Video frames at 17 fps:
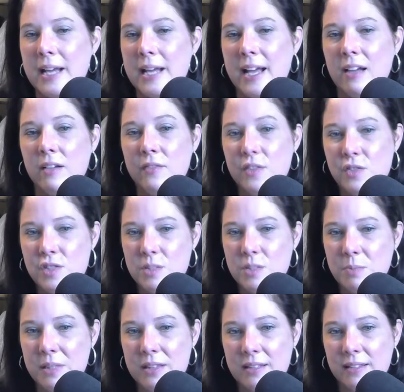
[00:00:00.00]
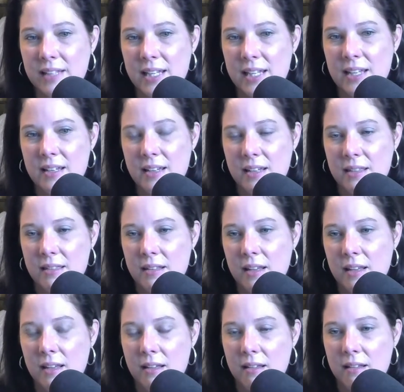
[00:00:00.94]
Kyle, if you just put the link in
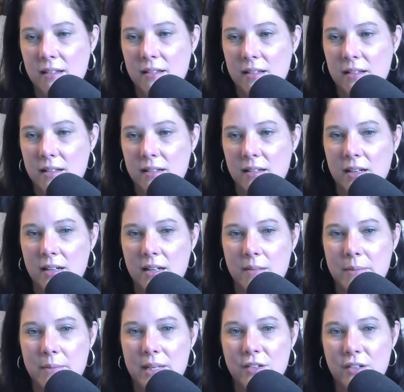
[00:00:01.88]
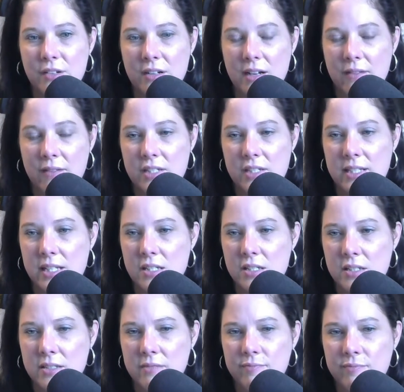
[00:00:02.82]
um, in your
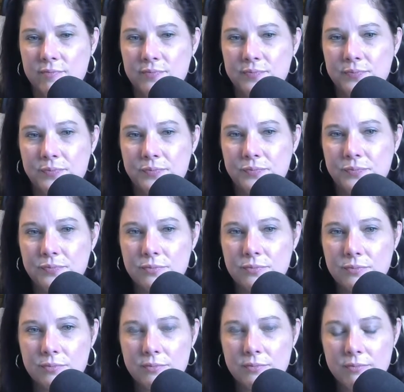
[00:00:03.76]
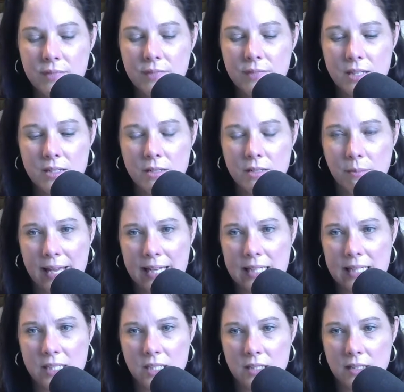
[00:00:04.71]
conversation so Matt
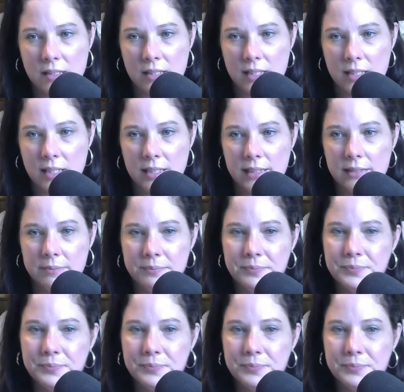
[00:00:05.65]
can just click on it.